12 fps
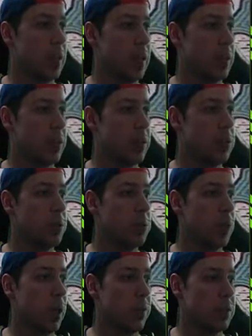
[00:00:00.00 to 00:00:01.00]
I do
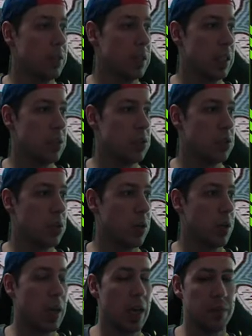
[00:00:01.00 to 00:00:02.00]
have the Sacred Shard.
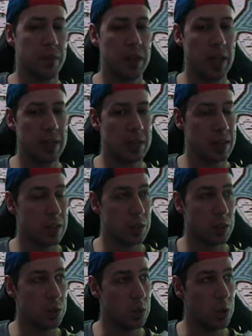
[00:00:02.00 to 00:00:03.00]
I have yet
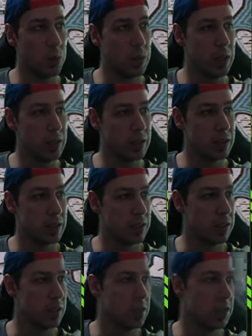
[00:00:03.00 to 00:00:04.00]
to open it.
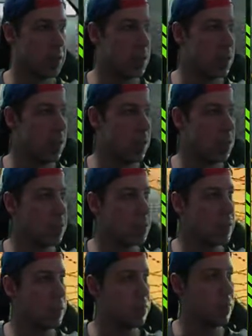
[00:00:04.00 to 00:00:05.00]
I'll
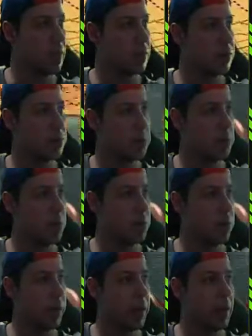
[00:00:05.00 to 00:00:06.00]
save that for probably
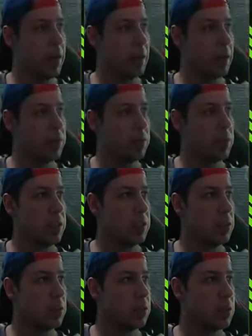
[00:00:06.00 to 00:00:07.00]
my next
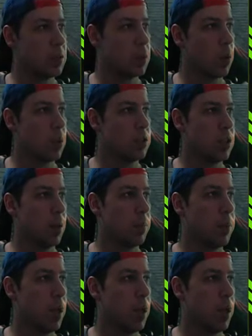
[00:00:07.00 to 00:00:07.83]
video, so let's jump